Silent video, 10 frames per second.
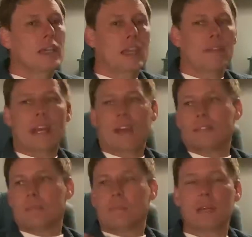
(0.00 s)
even have
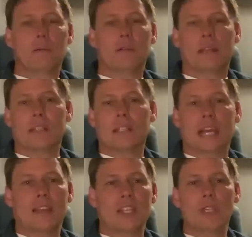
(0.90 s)
some people around us,
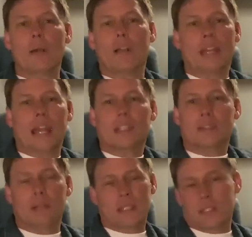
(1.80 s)
and then you all can ask
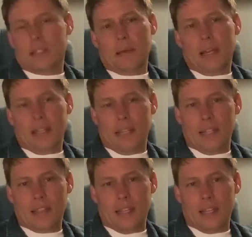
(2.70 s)
questions about
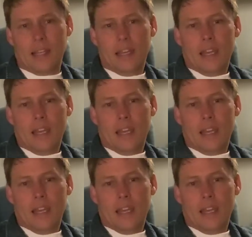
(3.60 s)
anything.